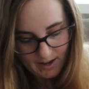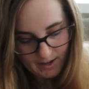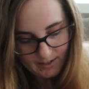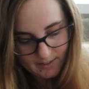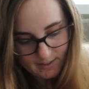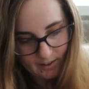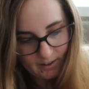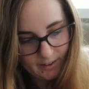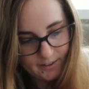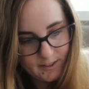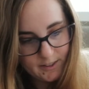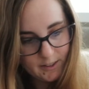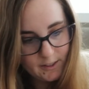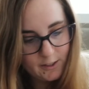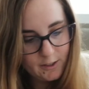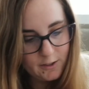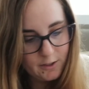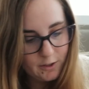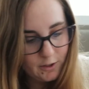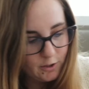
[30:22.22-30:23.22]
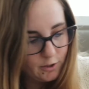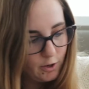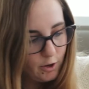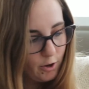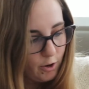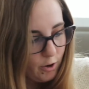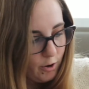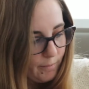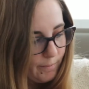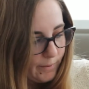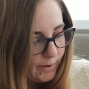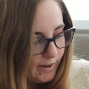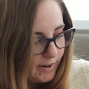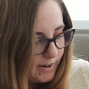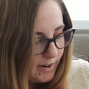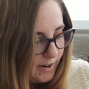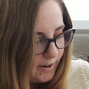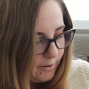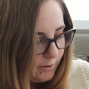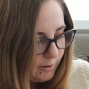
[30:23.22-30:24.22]
it's all just
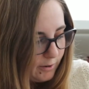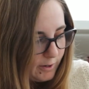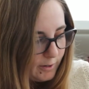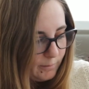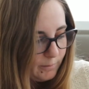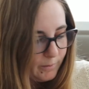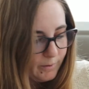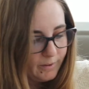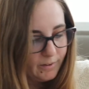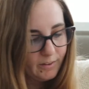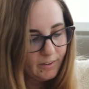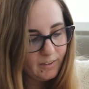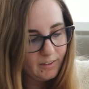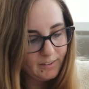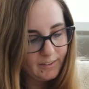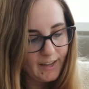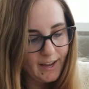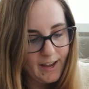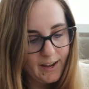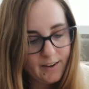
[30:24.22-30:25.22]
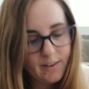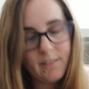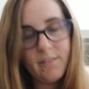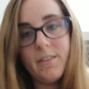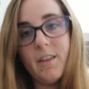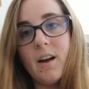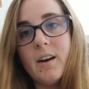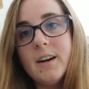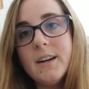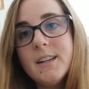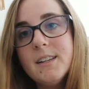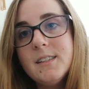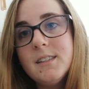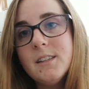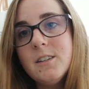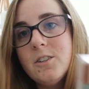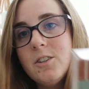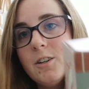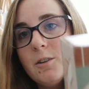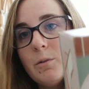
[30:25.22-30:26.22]
super adorable. Like the artist
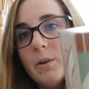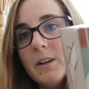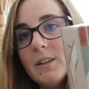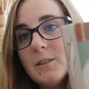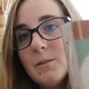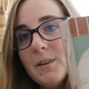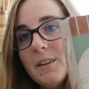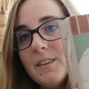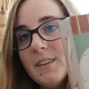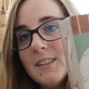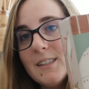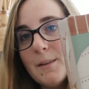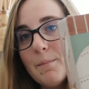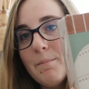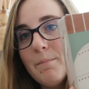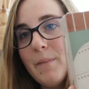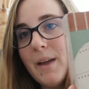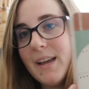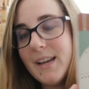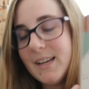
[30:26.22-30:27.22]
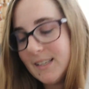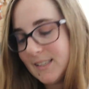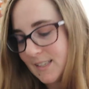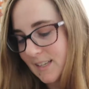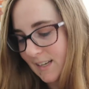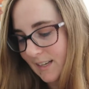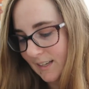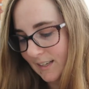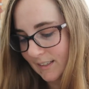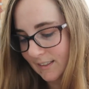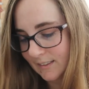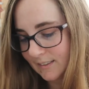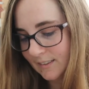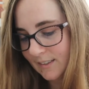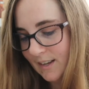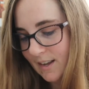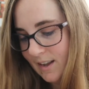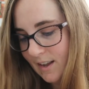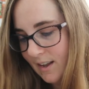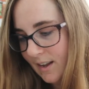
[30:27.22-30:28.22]
that she works with is amazing.
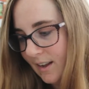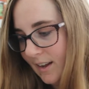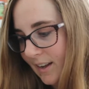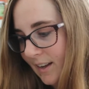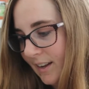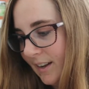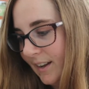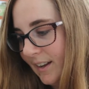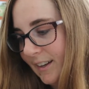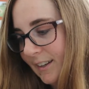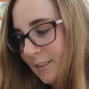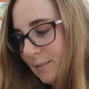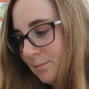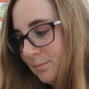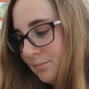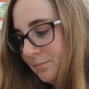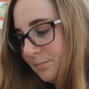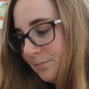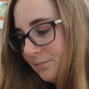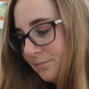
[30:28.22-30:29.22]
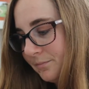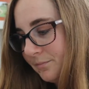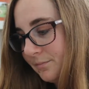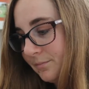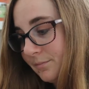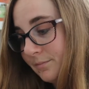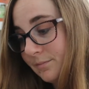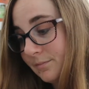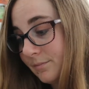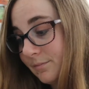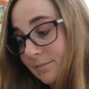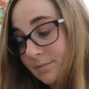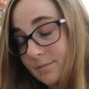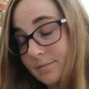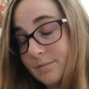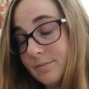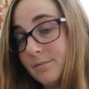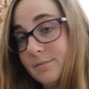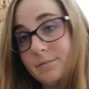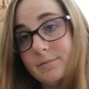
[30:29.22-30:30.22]
Um,
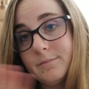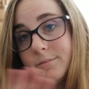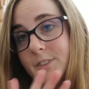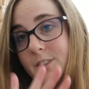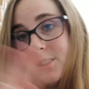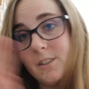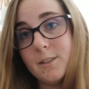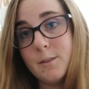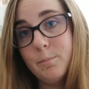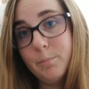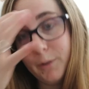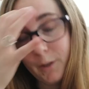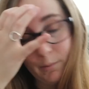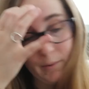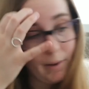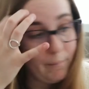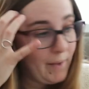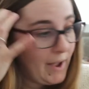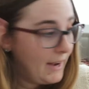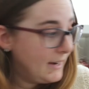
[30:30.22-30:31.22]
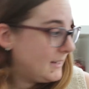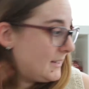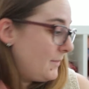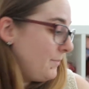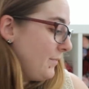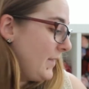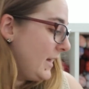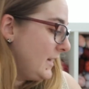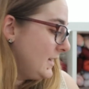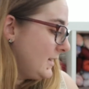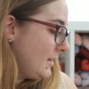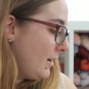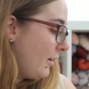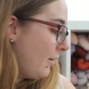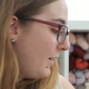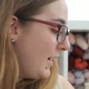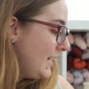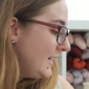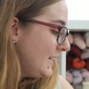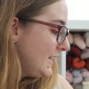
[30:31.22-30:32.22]
just blew my mind. And
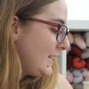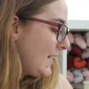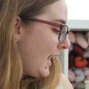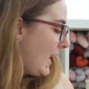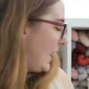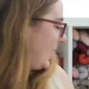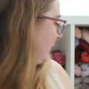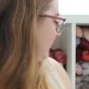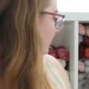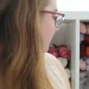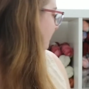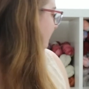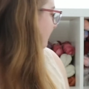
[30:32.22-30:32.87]
so inside,